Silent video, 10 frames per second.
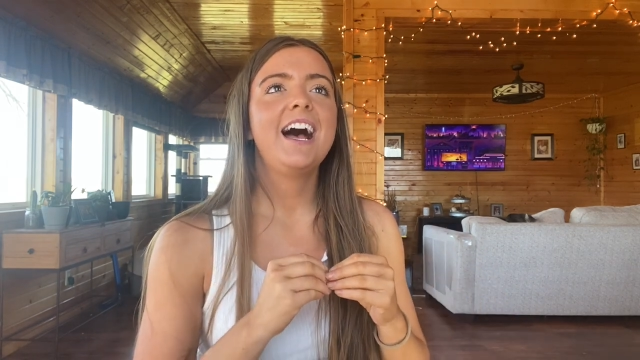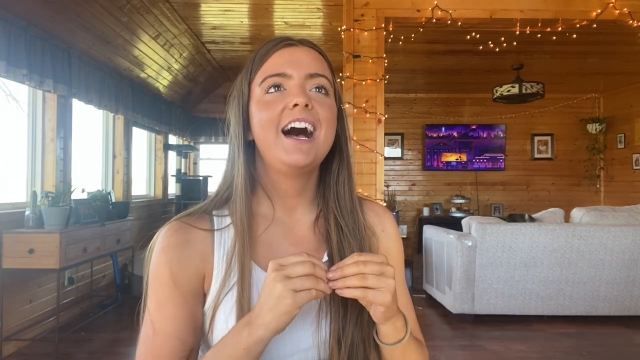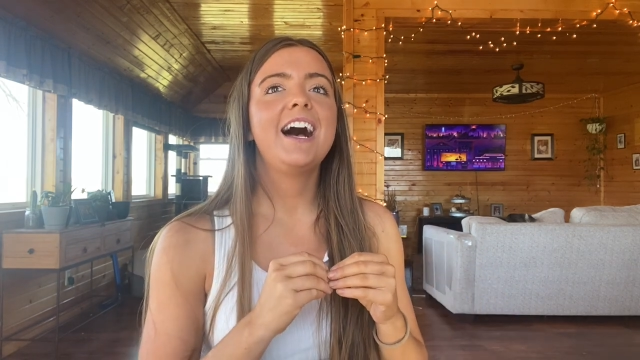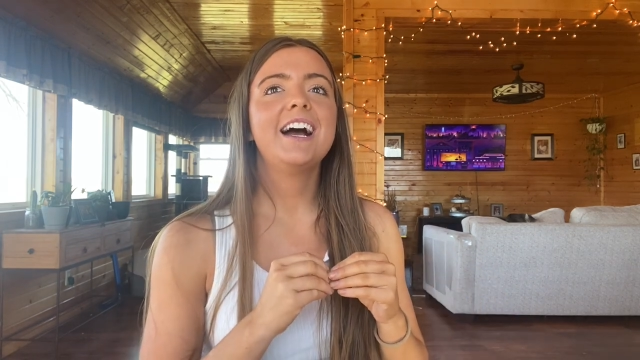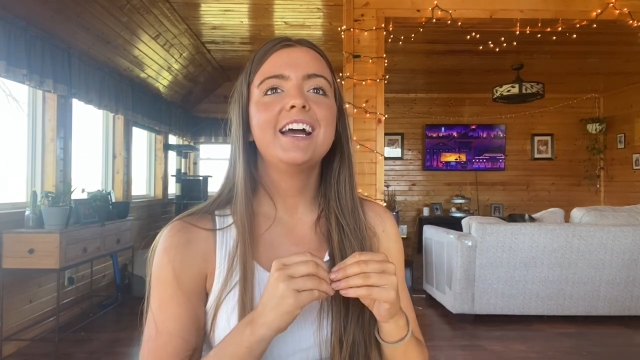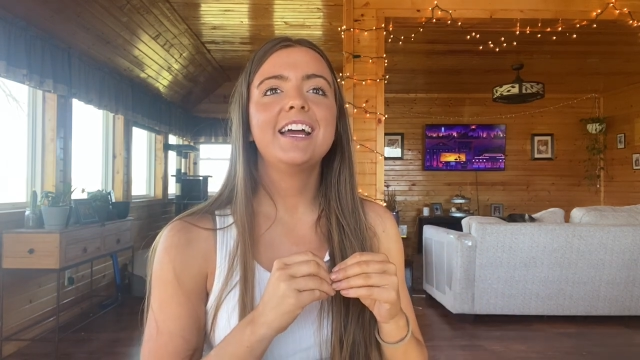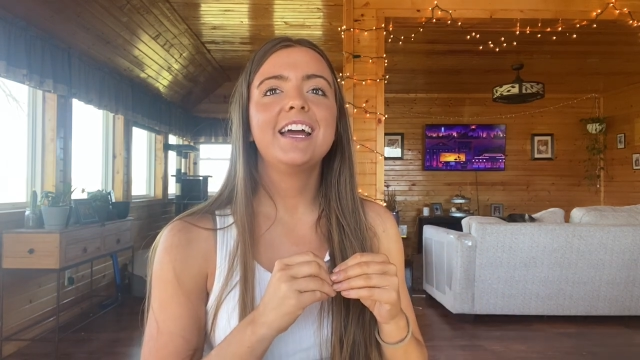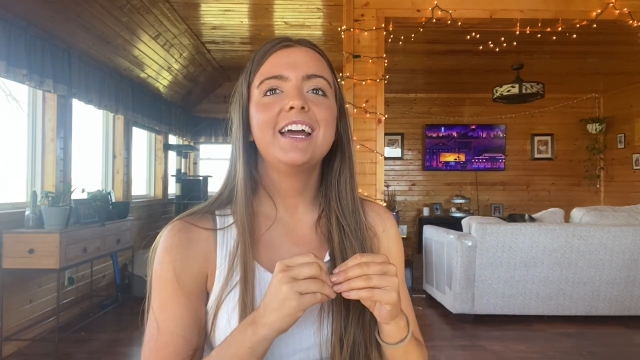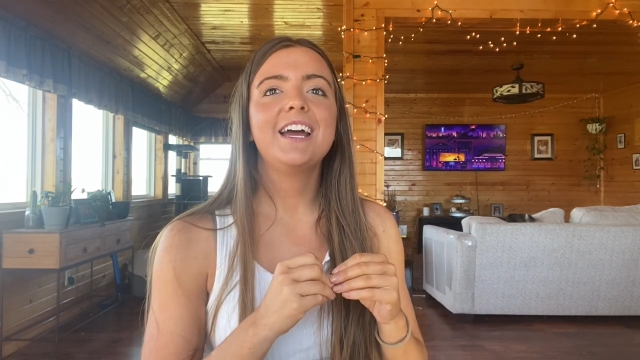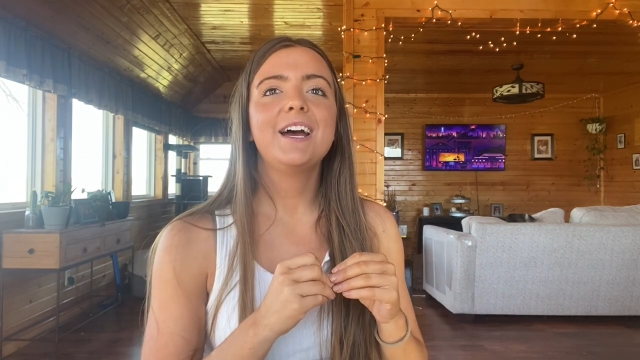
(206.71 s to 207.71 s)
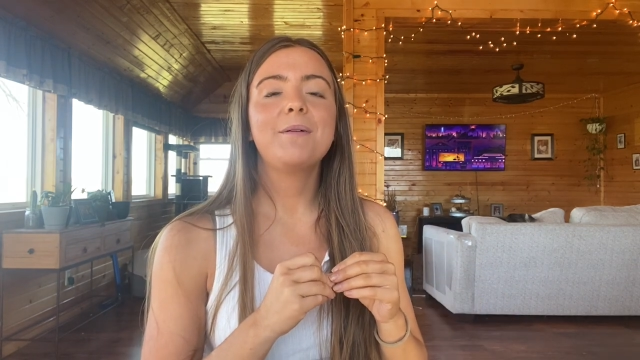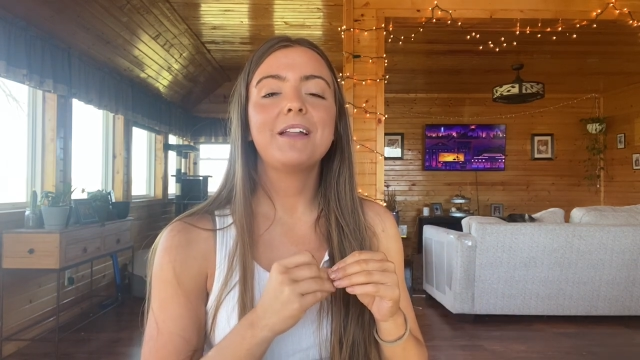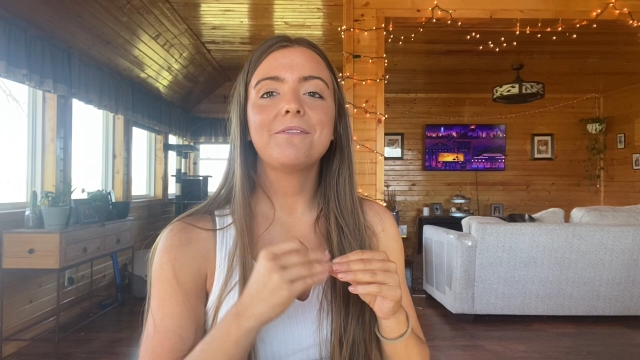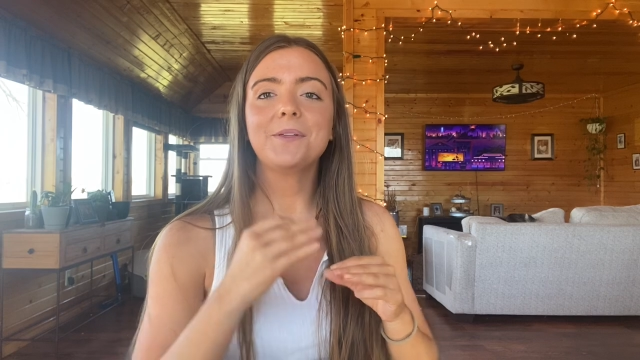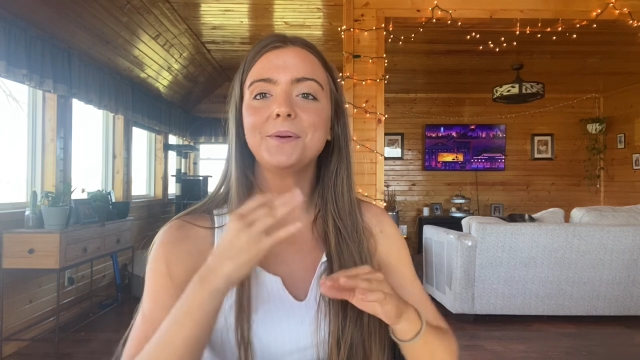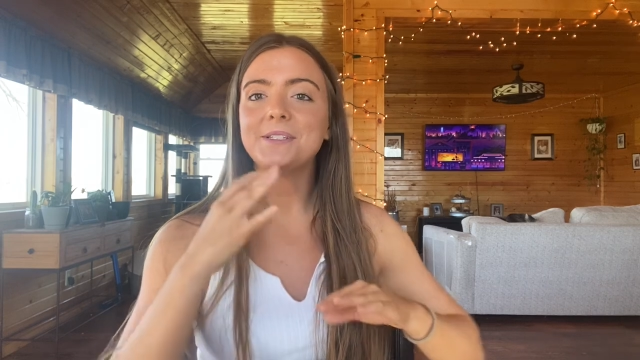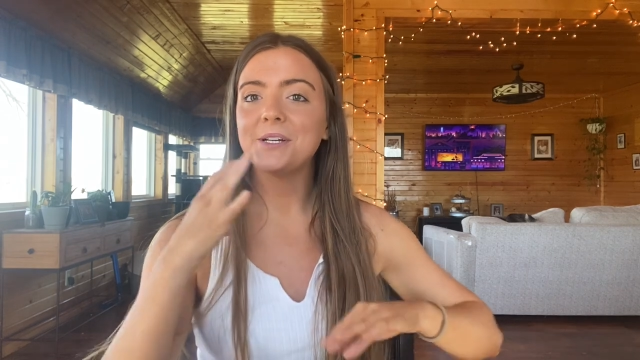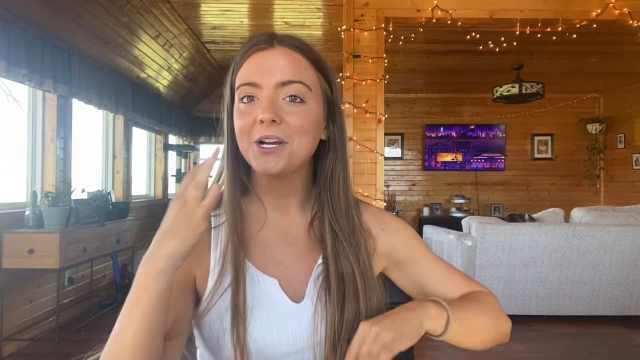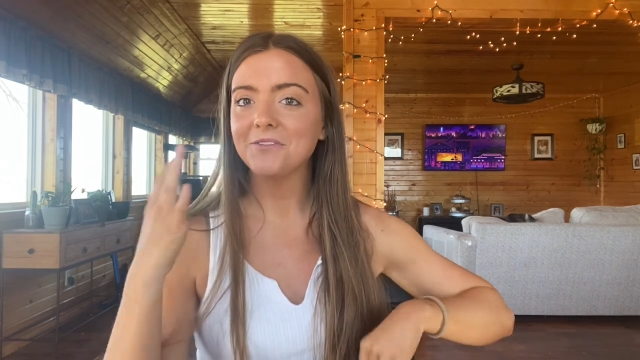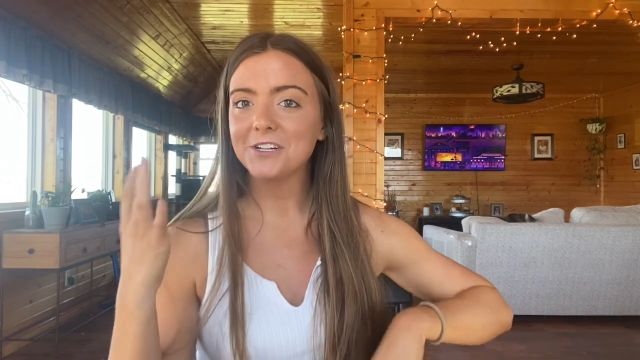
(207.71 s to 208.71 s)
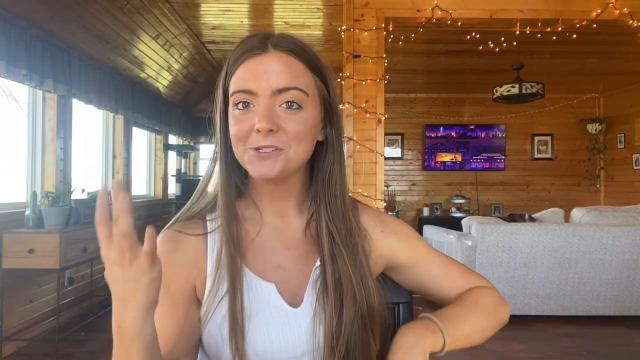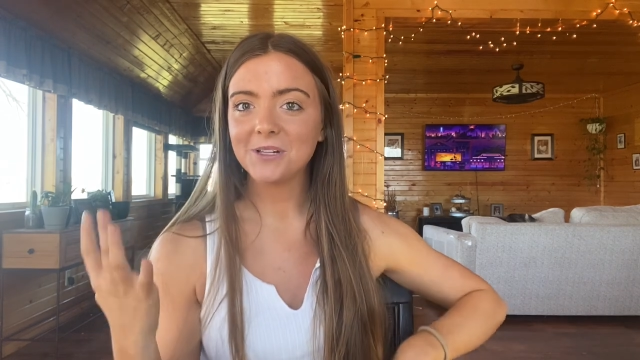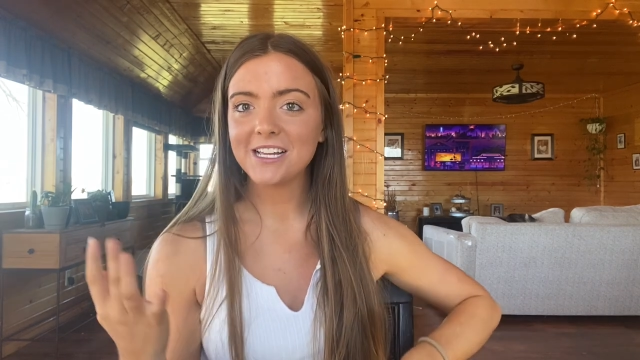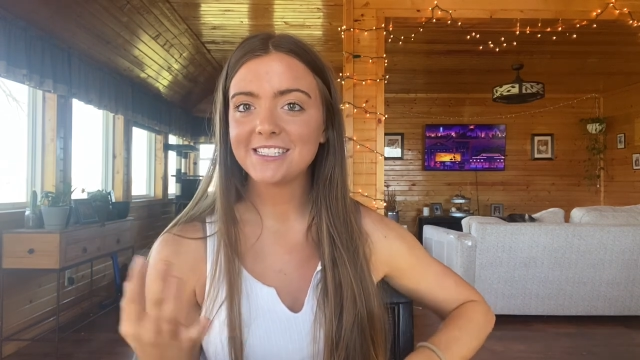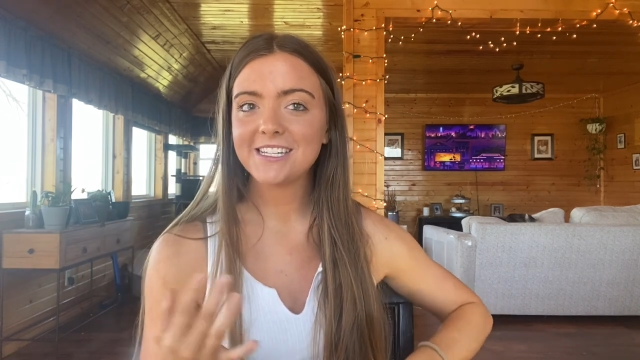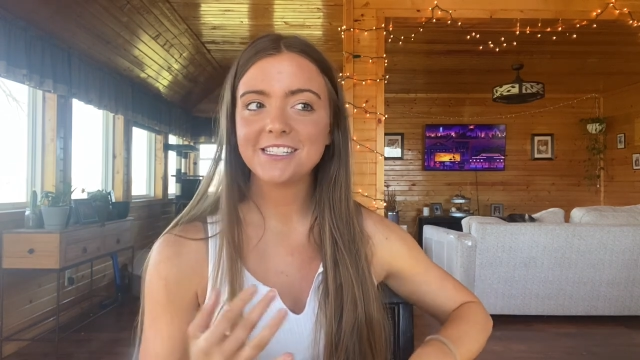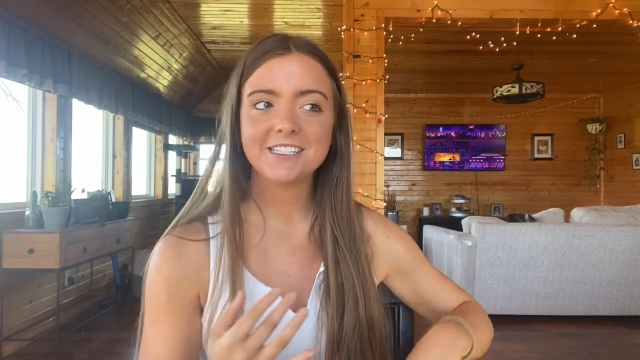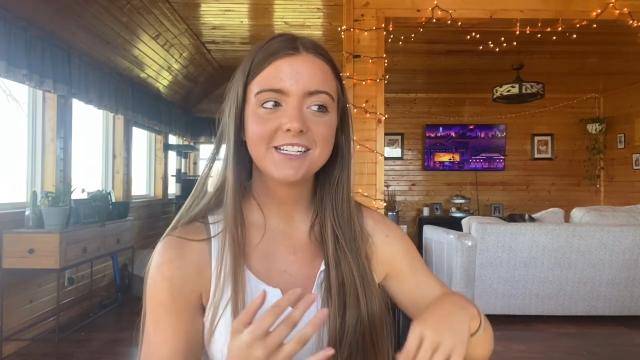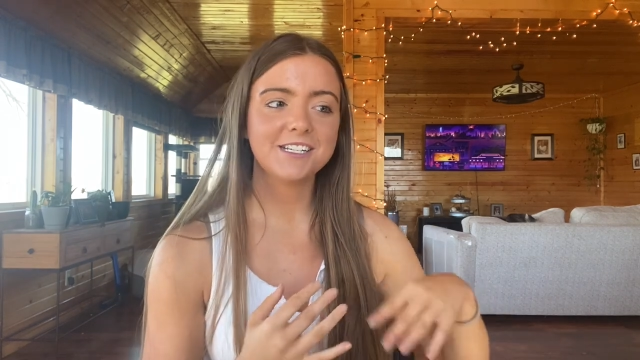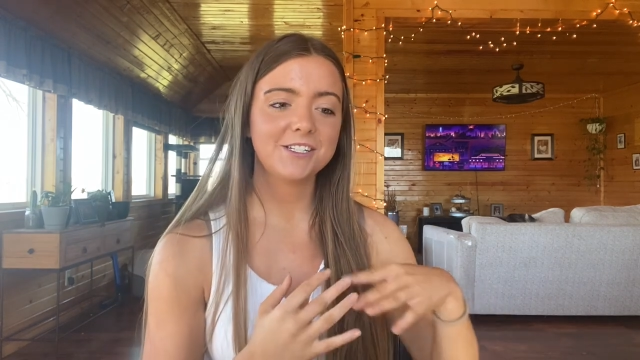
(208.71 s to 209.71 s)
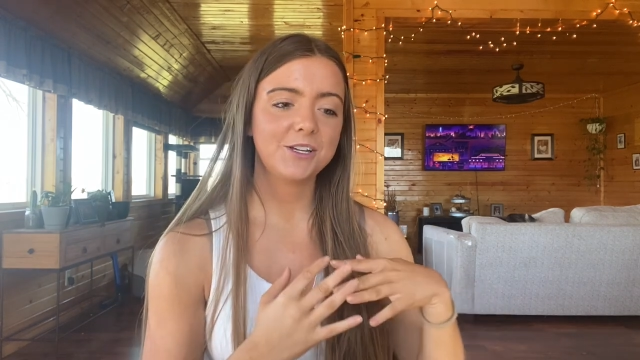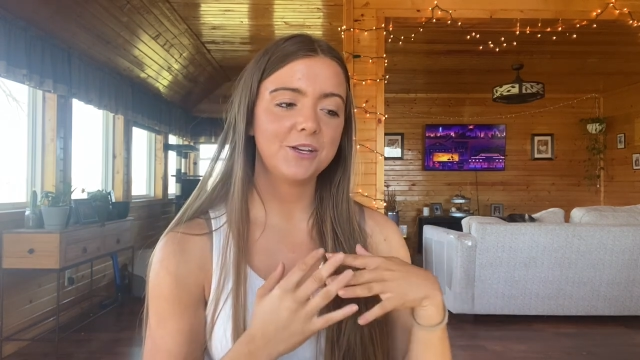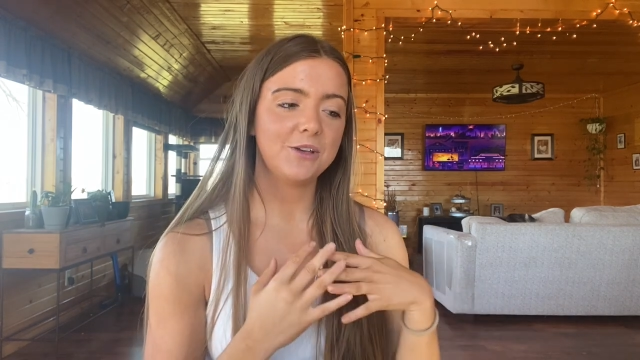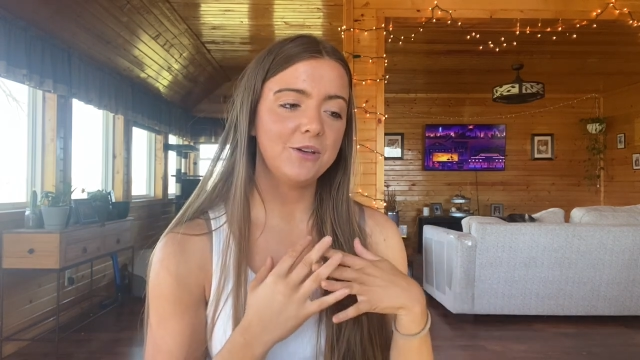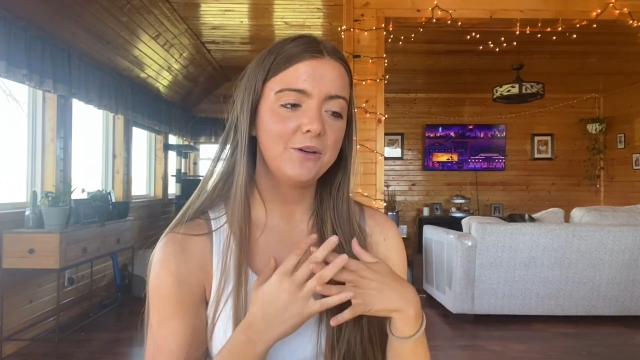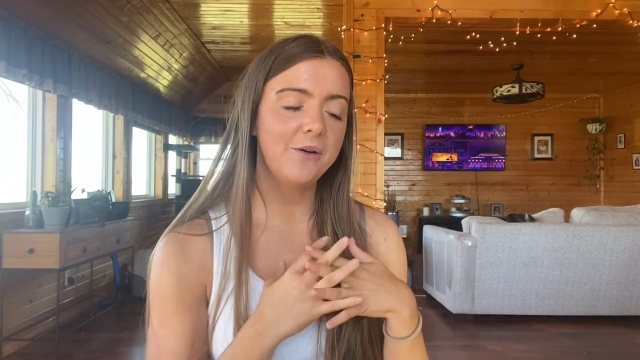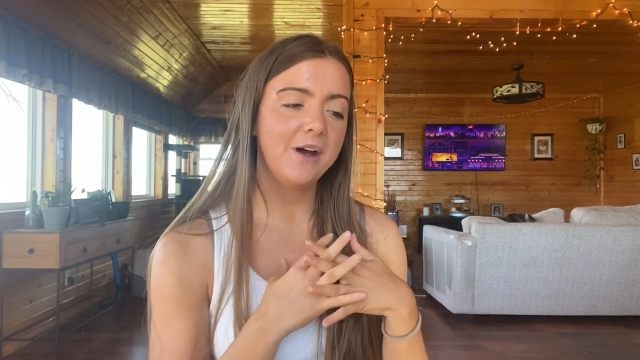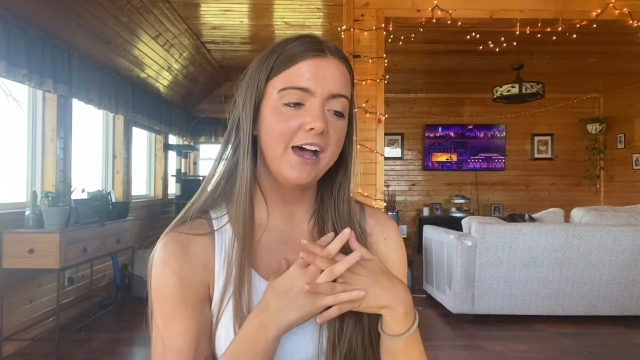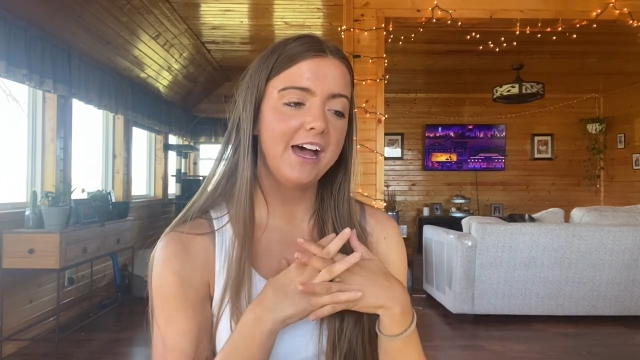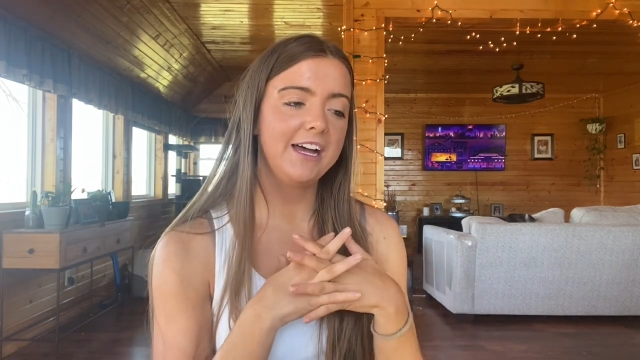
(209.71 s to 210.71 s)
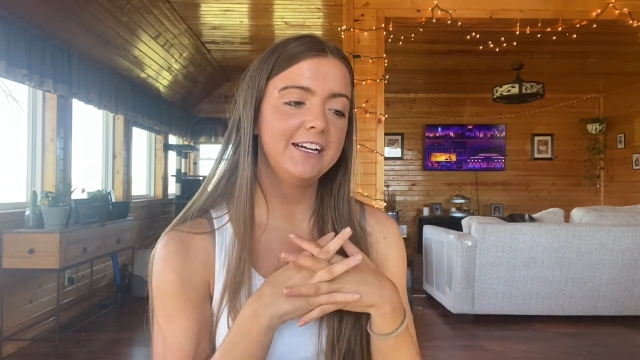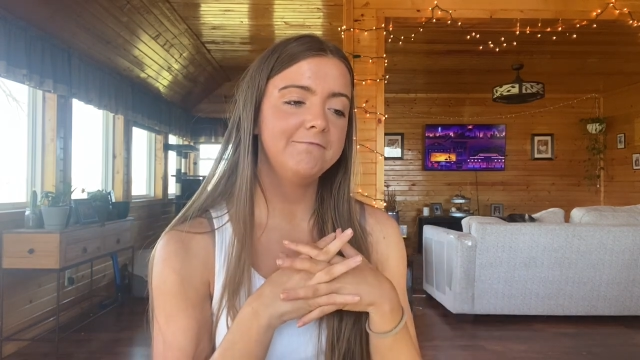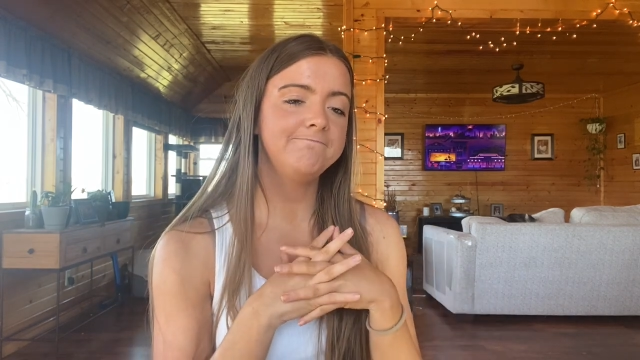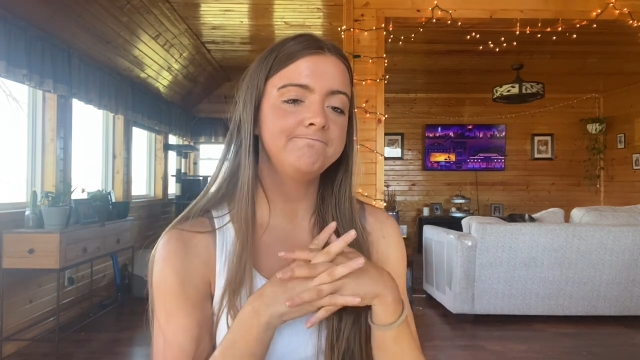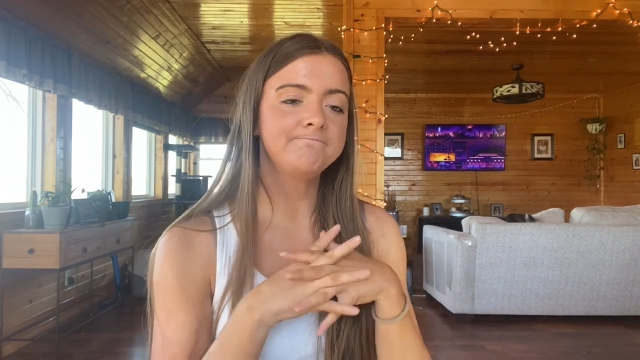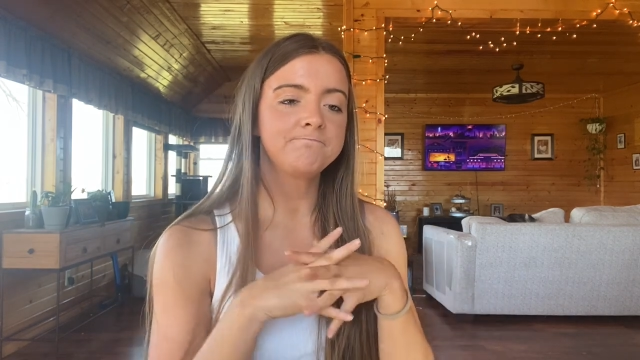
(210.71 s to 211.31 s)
I am an influencer, virtual assistant who um,